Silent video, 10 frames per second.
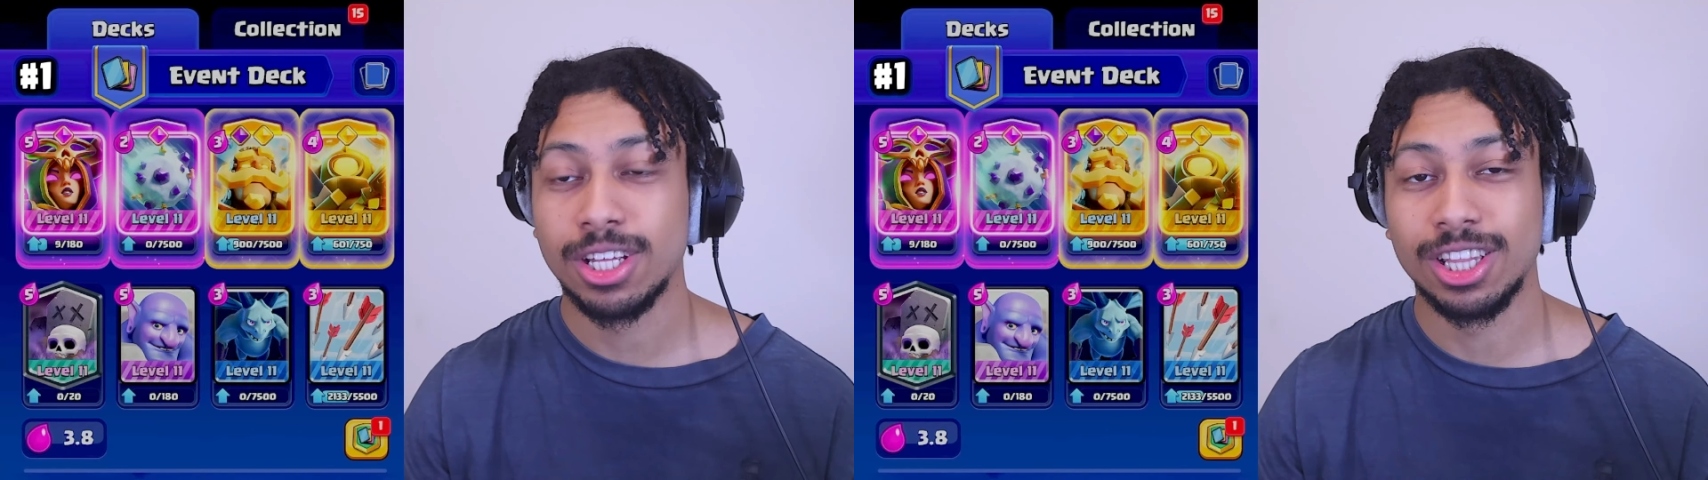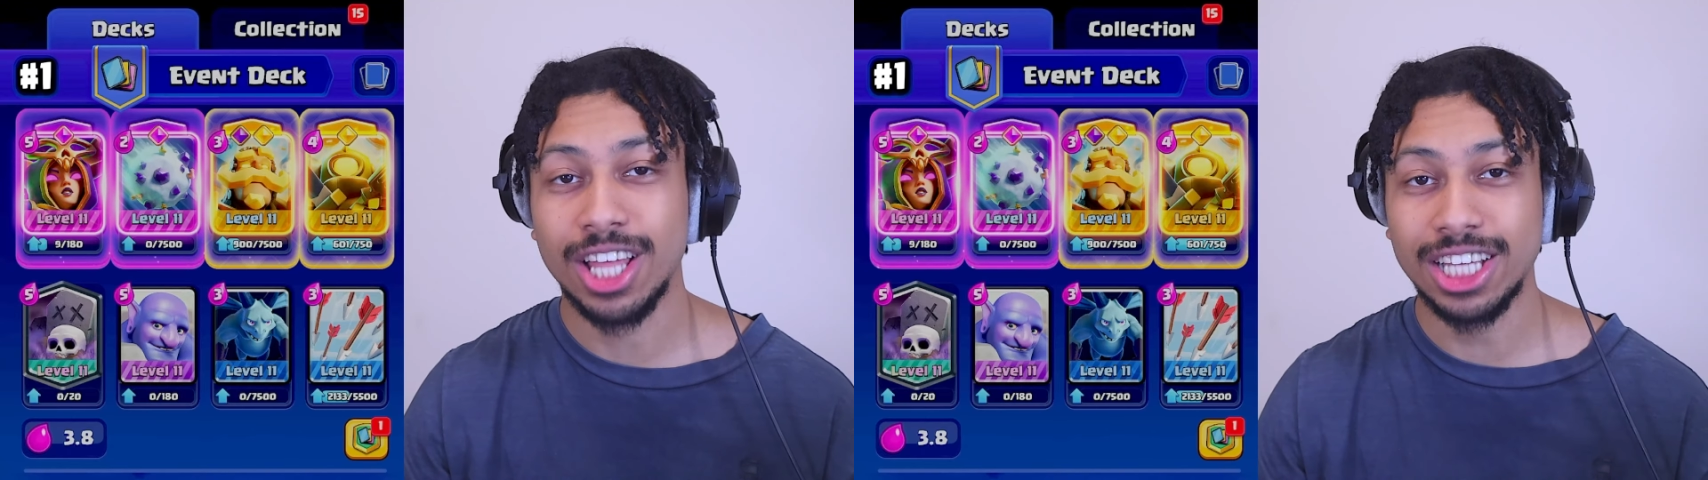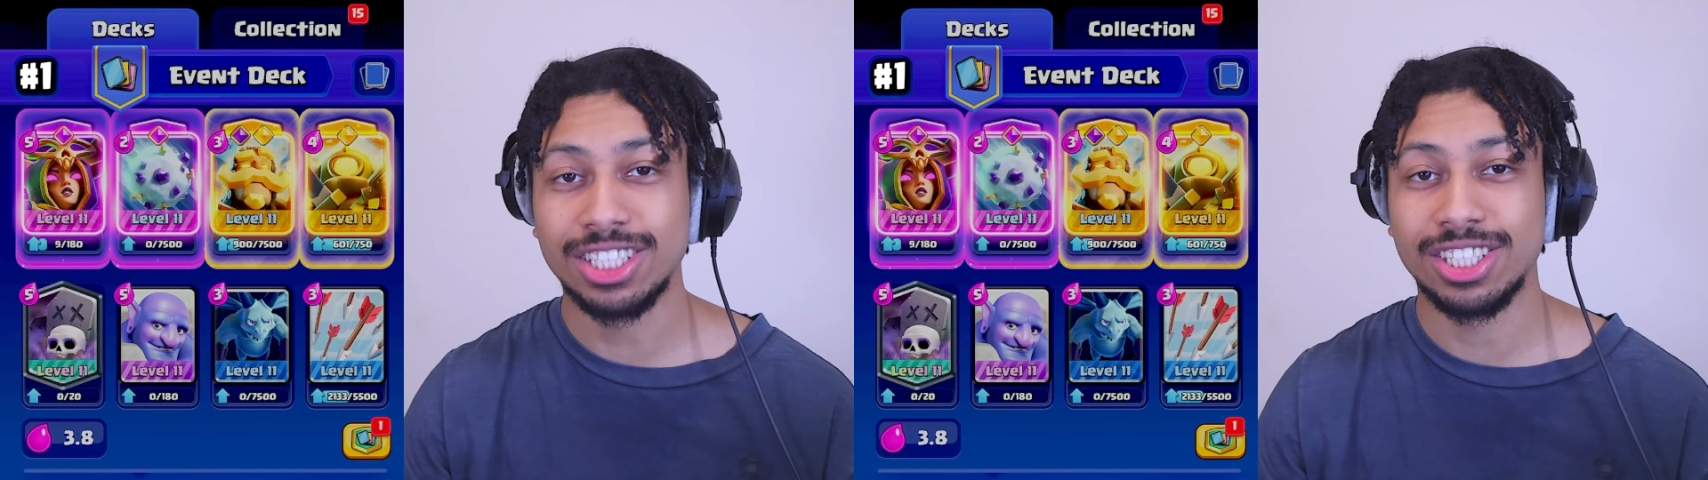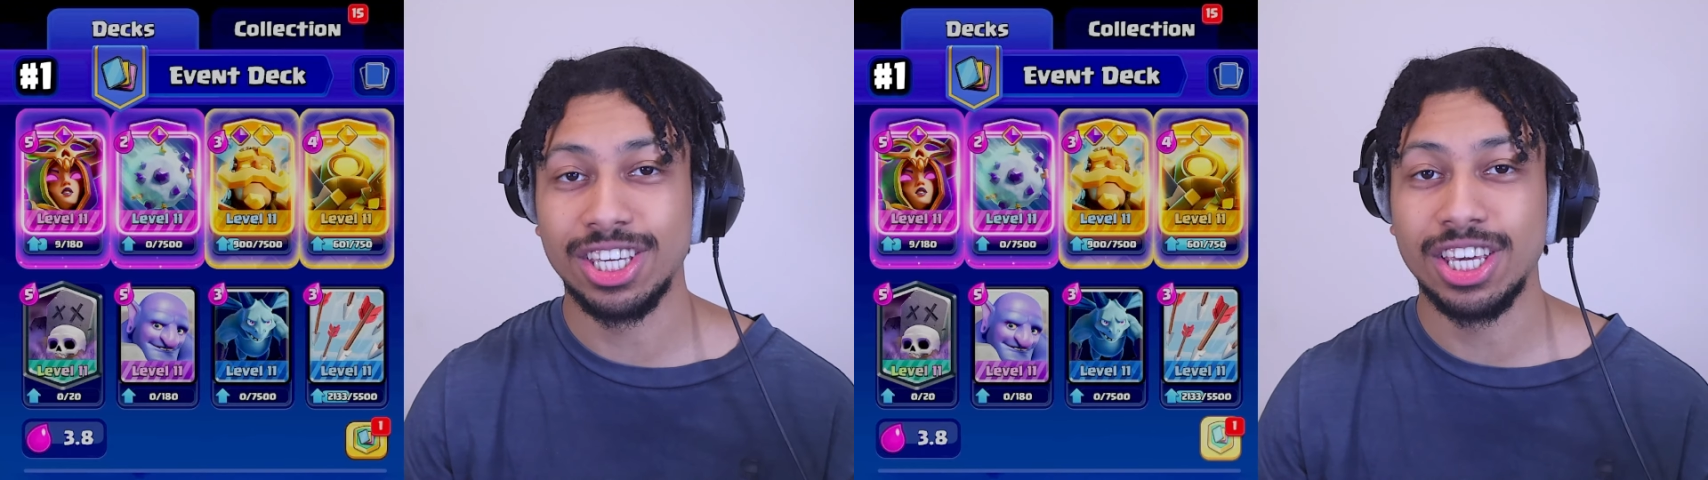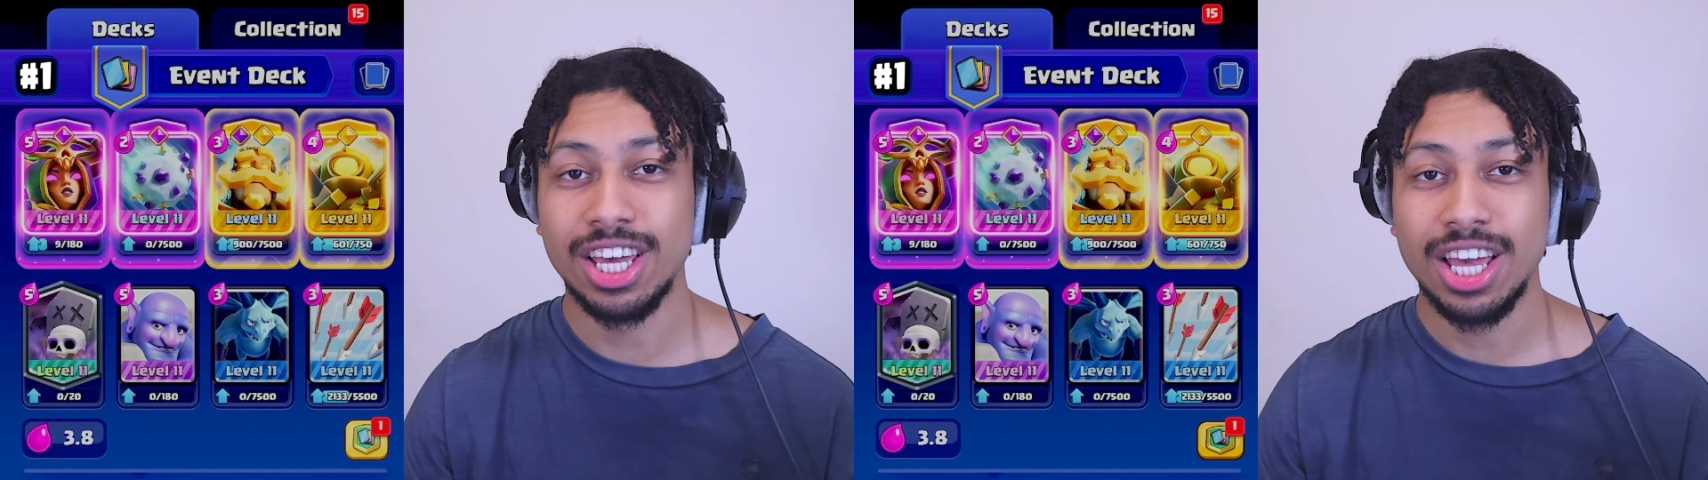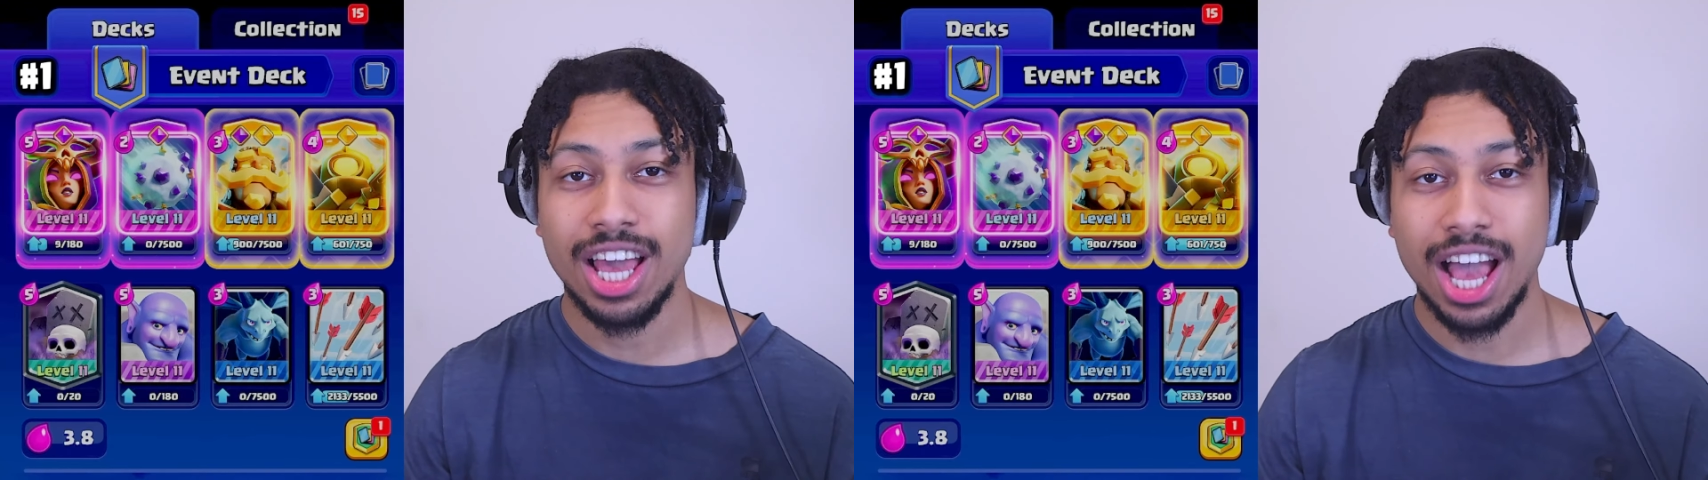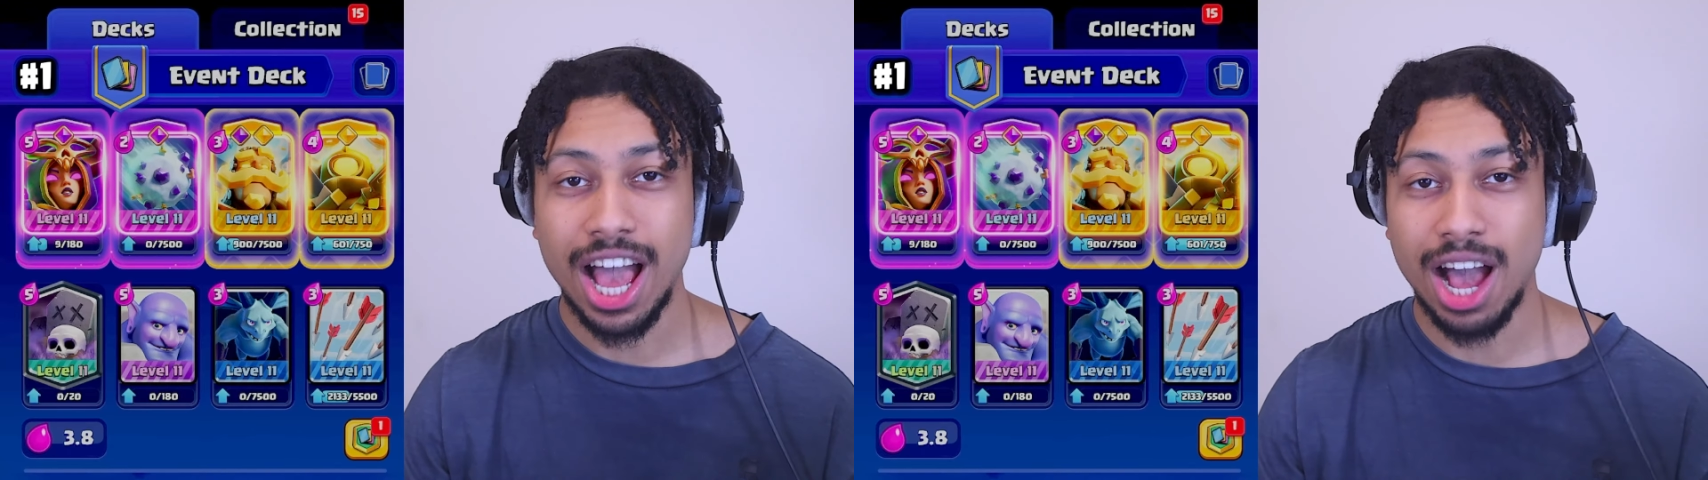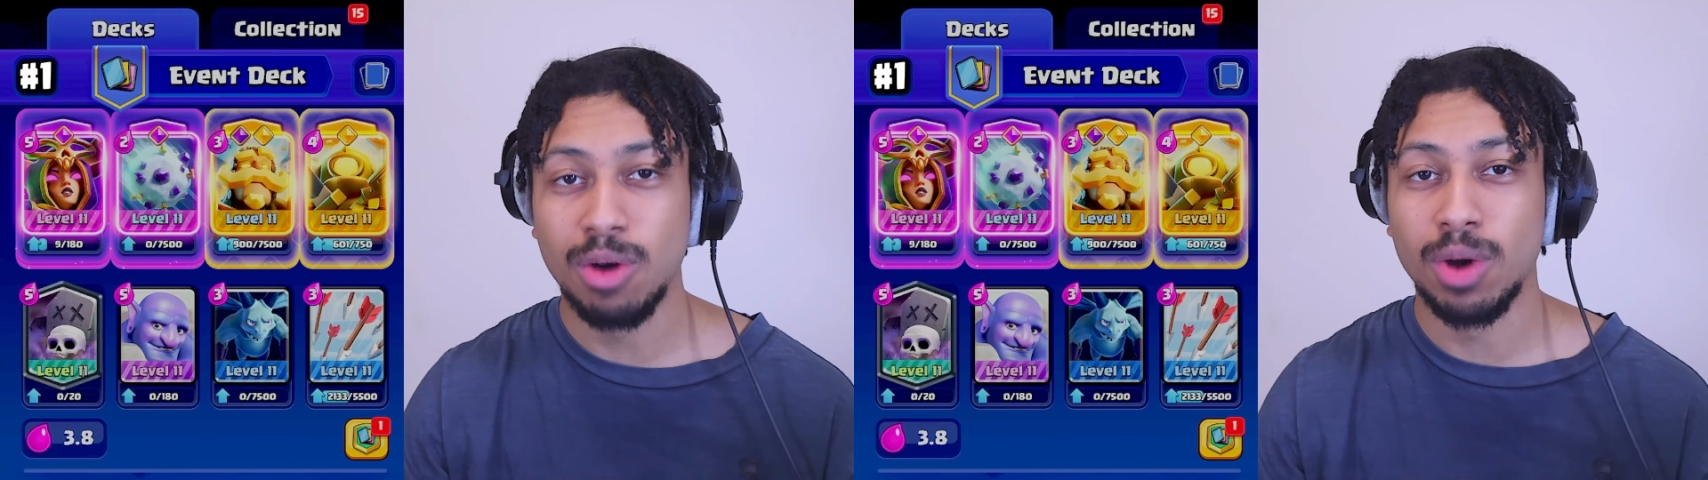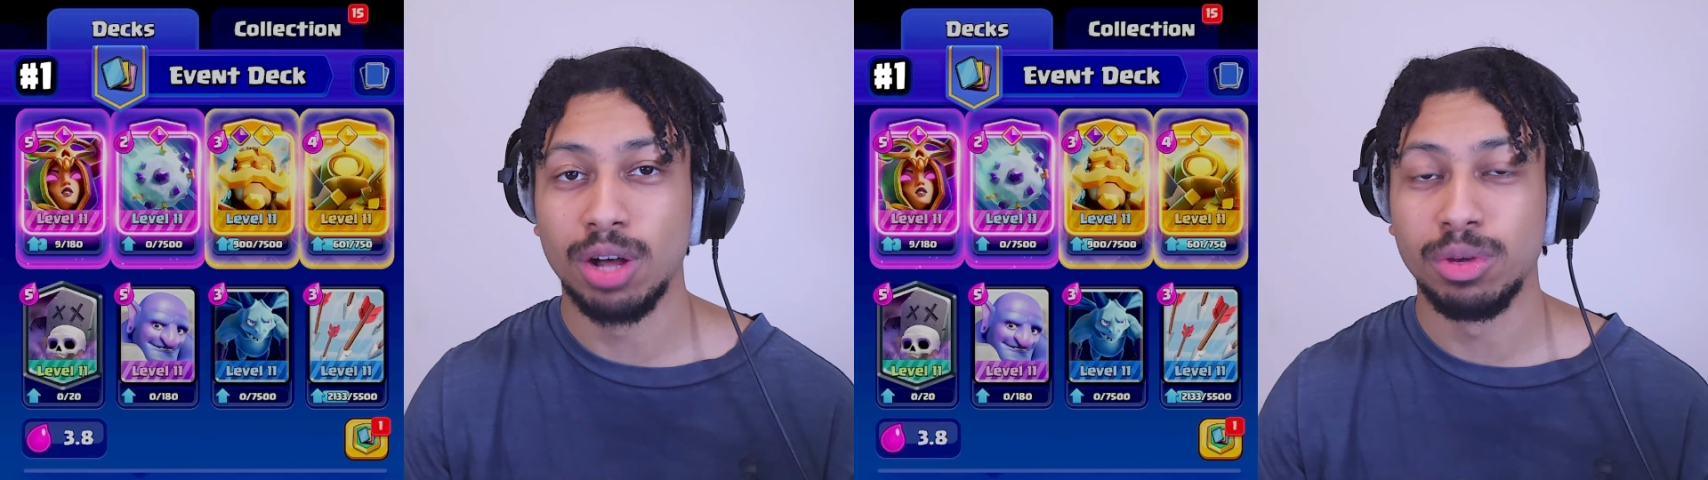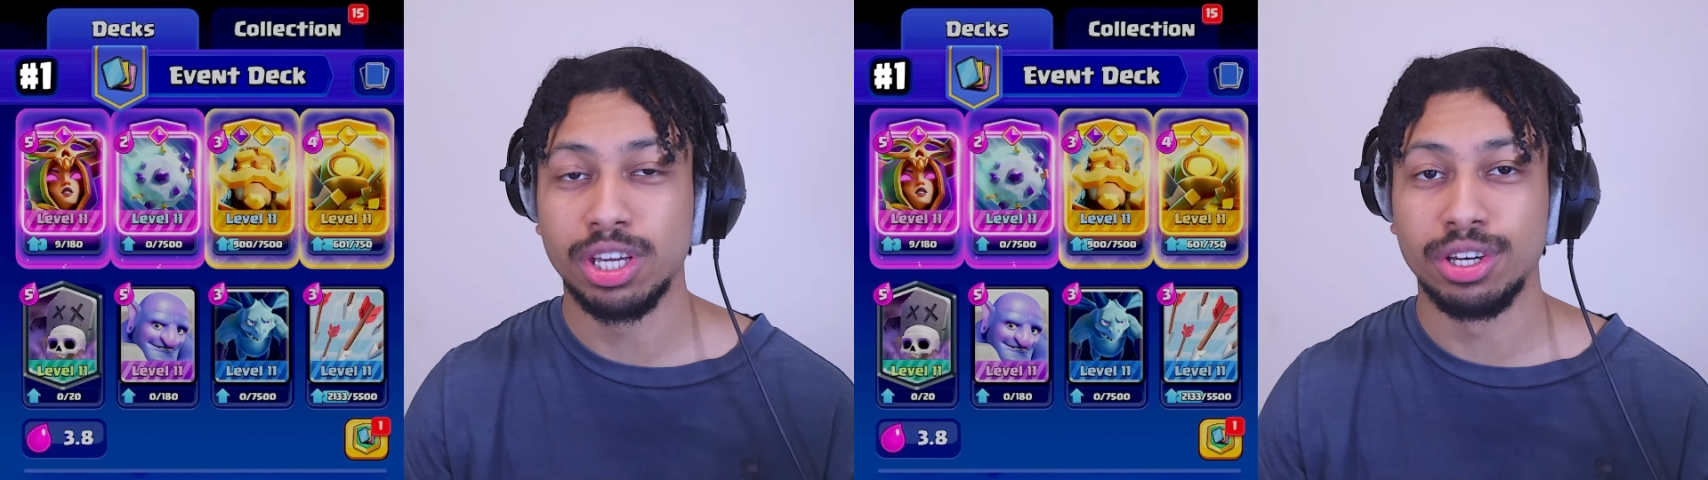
Let's see how well we can do